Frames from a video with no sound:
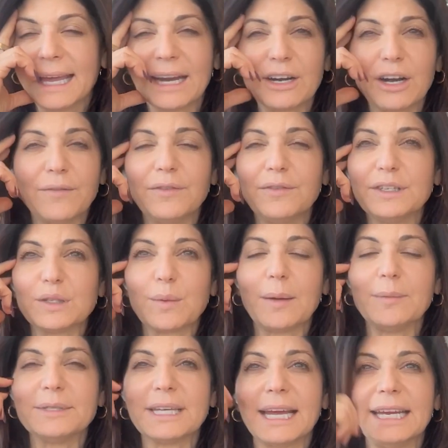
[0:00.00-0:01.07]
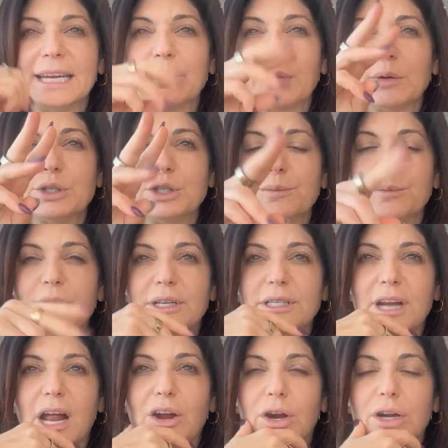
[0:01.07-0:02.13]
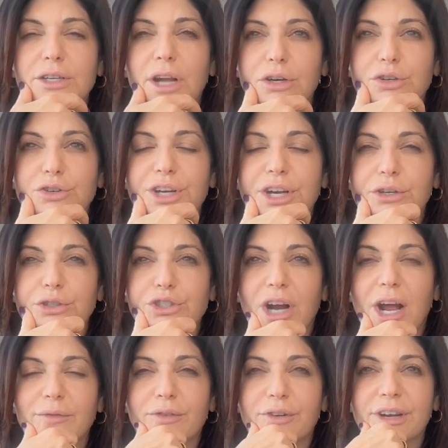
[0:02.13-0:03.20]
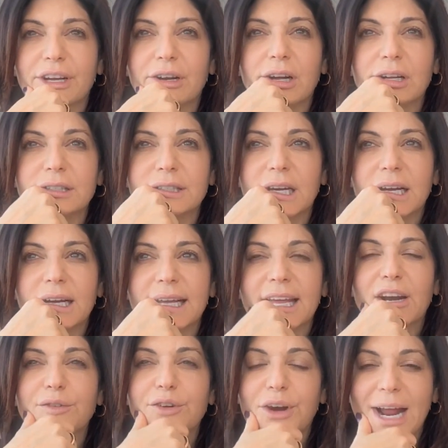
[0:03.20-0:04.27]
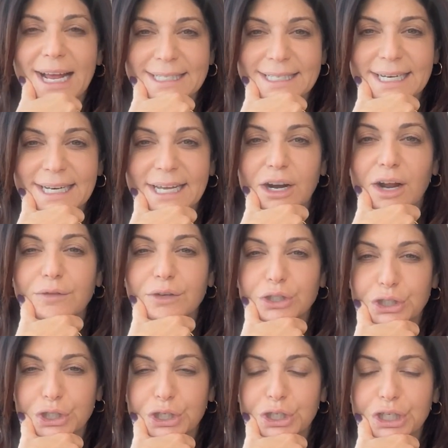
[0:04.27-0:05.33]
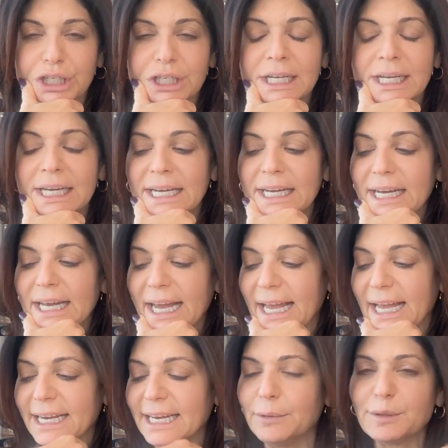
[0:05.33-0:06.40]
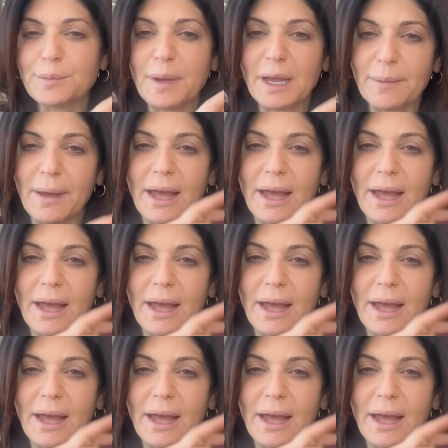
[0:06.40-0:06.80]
get it off of his website. He wrote two books, Dr. Daryl Joffrey, called "Get Off Your Acid and Get Off Your Sugar," and he was big